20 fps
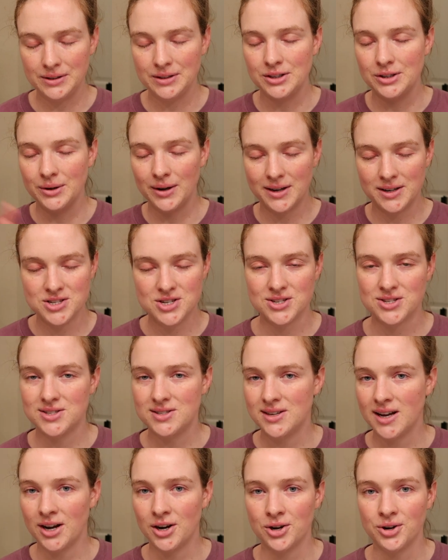You know,
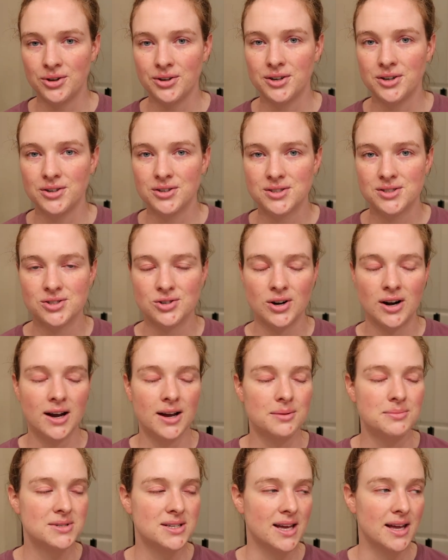I earlier
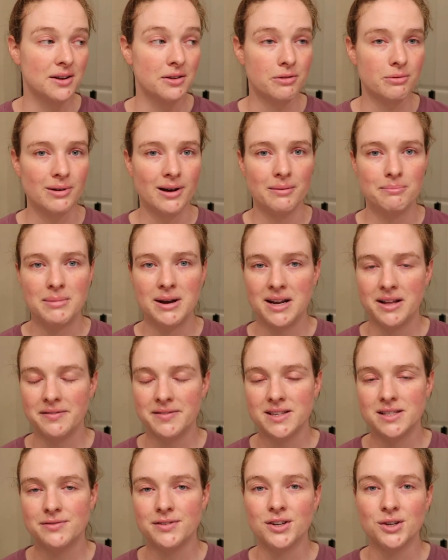described, and throughout many of
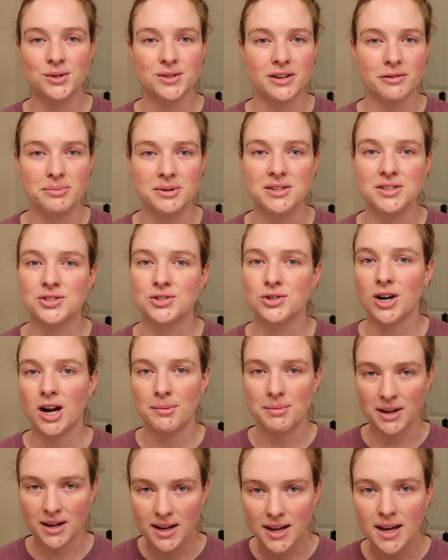these videos I've been
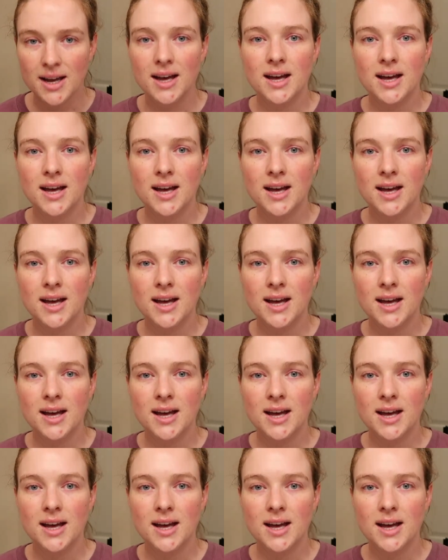describing,